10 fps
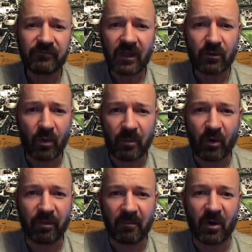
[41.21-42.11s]
They were
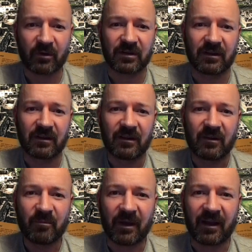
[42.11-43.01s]
both mocked
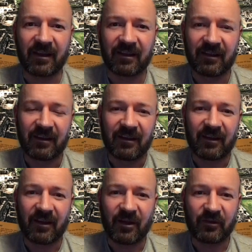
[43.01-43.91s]
by
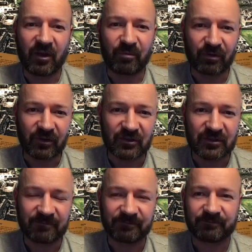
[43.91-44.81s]
their
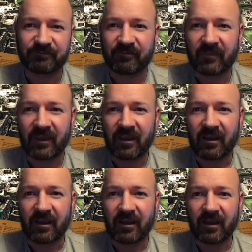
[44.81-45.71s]
brothers.
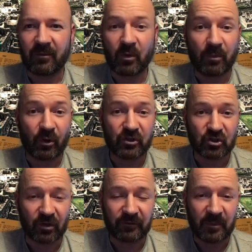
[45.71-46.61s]
They were both
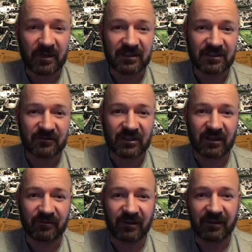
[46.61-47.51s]
sold for pieces of
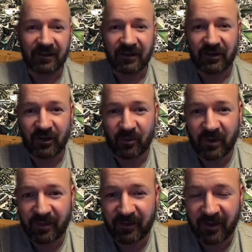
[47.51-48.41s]
silver.
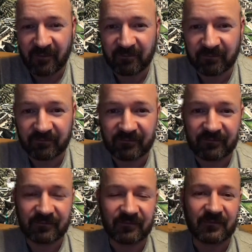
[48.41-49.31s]
With
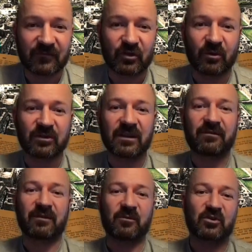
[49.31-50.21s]

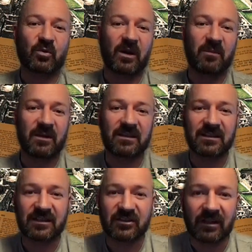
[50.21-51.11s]
Joseph it was 20
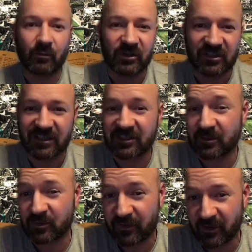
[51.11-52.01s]
pieces of silver. With Jesus
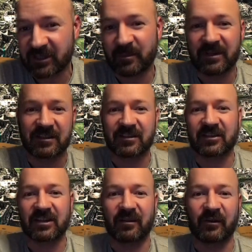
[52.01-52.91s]
it was 30 pieces of
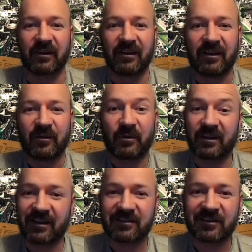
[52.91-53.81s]
silver. But
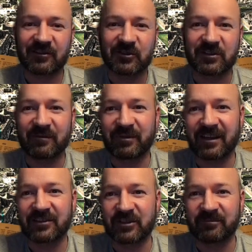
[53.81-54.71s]
I guess that's just
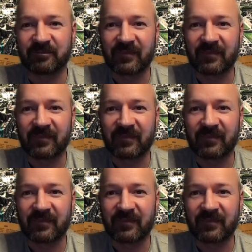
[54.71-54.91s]
inflation.